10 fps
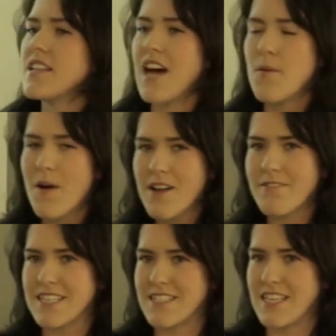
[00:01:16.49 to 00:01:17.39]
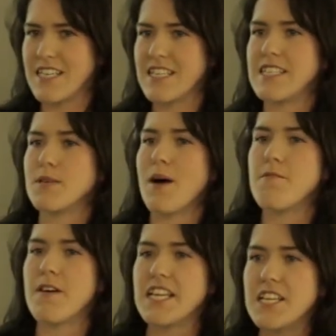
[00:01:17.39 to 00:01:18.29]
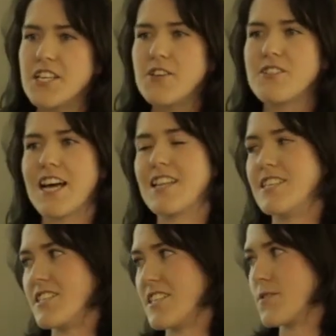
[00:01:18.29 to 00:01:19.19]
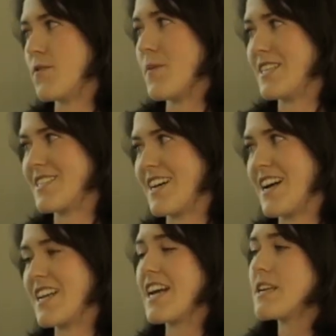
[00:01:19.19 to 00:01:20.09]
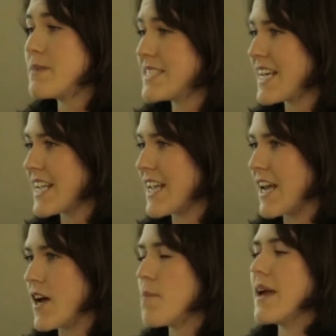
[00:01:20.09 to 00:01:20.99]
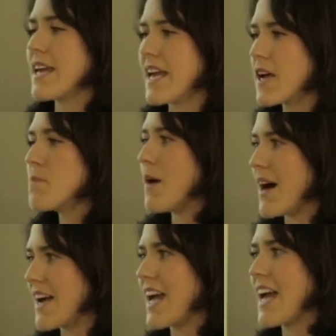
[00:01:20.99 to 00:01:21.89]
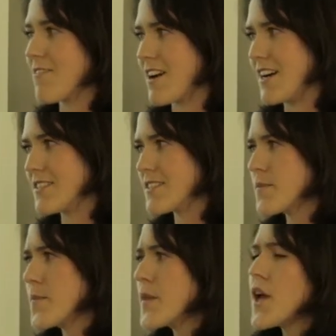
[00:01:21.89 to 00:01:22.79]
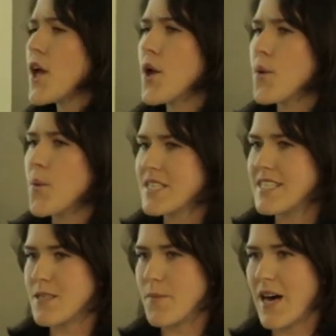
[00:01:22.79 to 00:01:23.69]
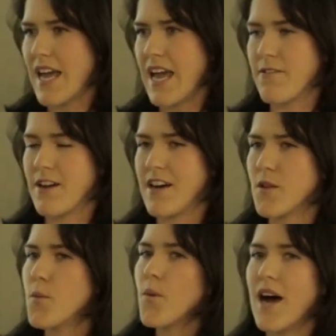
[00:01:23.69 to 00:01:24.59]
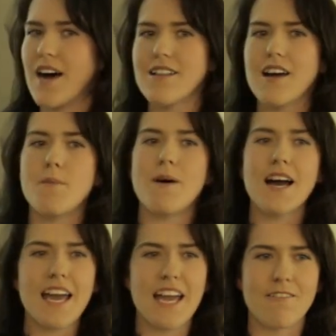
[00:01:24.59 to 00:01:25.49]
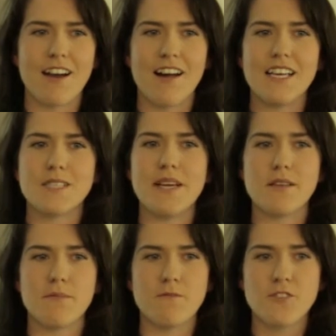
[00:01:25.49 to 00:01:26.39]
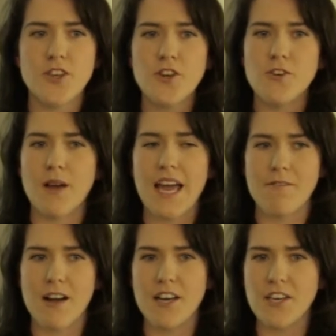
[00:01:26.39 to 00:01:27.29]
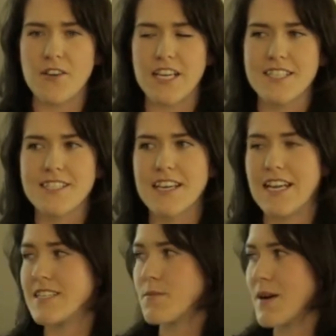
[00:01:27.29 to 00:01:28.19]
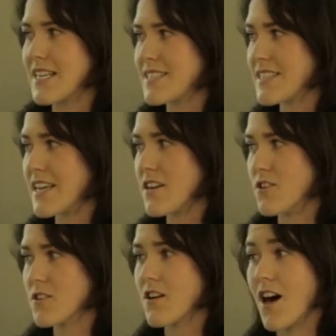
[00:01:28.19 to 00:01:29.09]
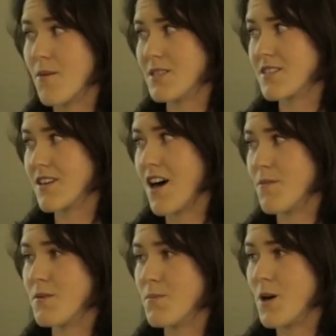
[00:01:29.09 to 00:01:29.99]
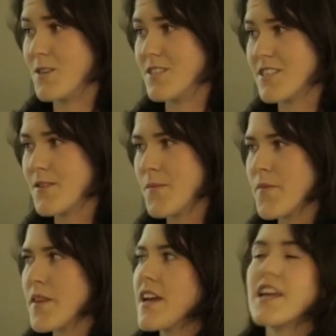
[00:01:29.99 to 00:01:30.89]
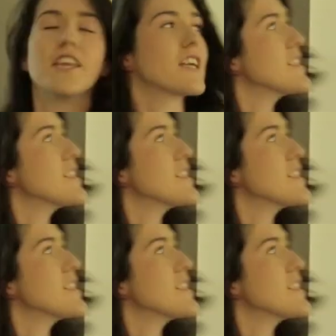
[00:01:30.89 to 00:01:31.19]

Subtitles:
Now, my research is about finding new challenges for benzene, and in particular, making biaryls. What is a biaryl? Well, a biaryl is made up of two aryl units connected by a single carbon-to-carbon bond. You